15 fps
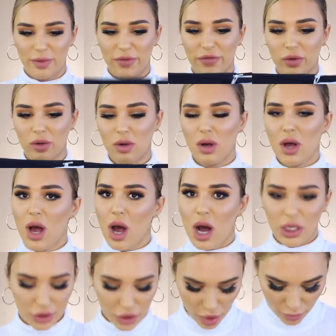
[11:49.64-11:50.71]
you before.
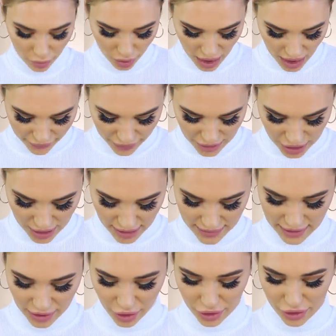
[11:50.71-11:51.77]
A lot more coverage, and
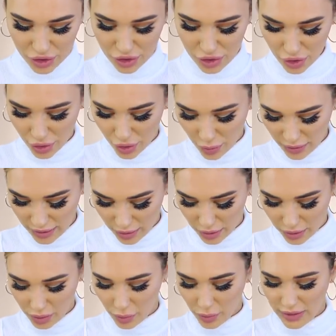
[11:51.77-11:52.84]
they go so
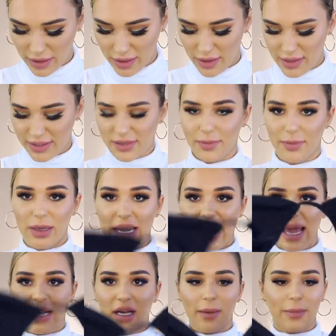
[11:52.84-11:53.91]
well with this
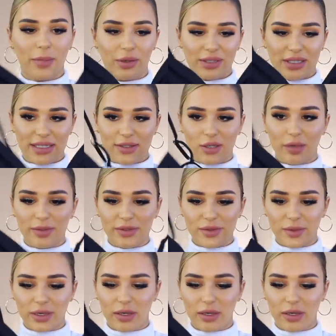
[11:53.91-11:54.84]
black Bondi top as